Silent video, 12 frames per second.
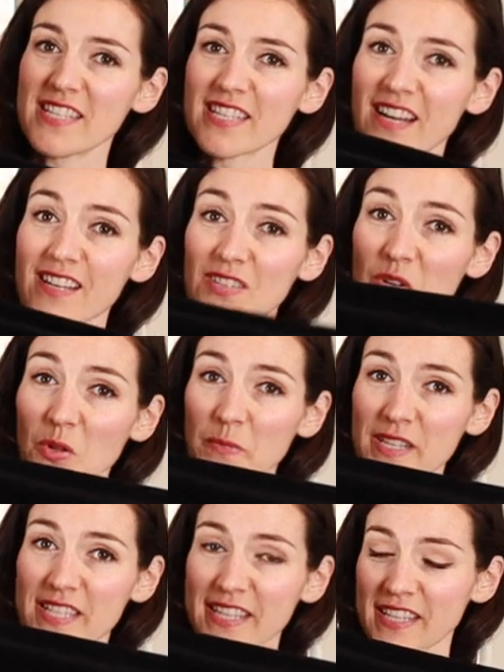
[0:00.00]
It's got
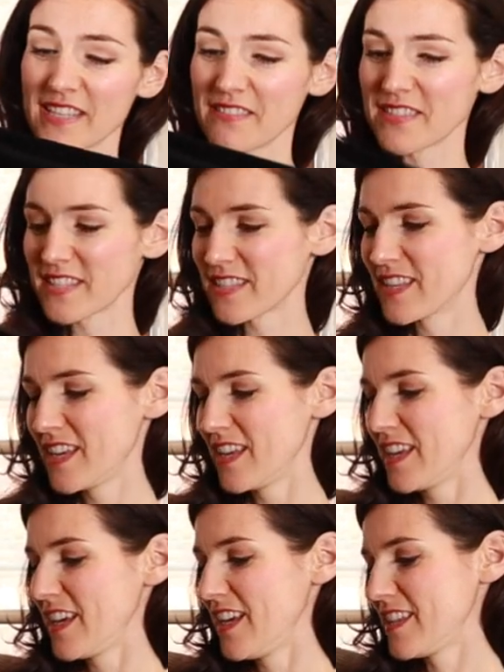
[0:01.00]
dolman sleeves.
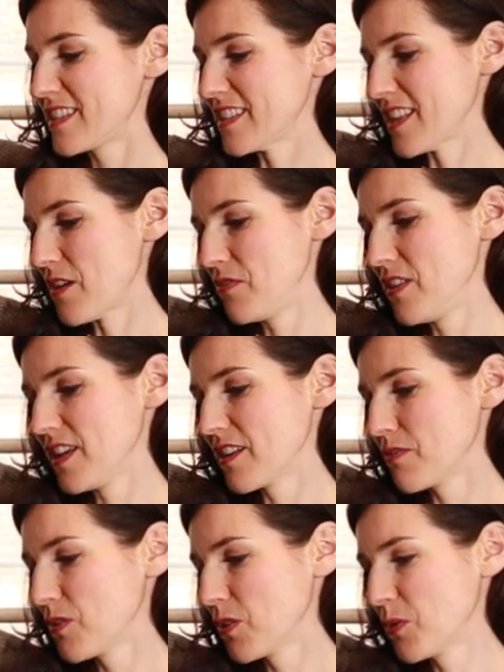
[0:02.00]
It's a
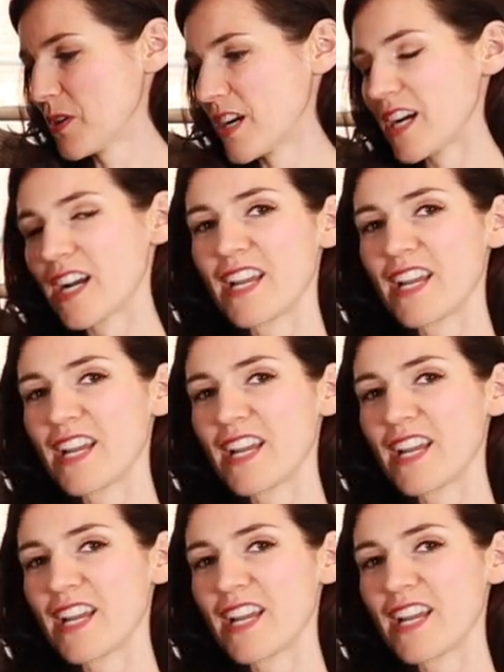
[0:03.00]
vegan velour.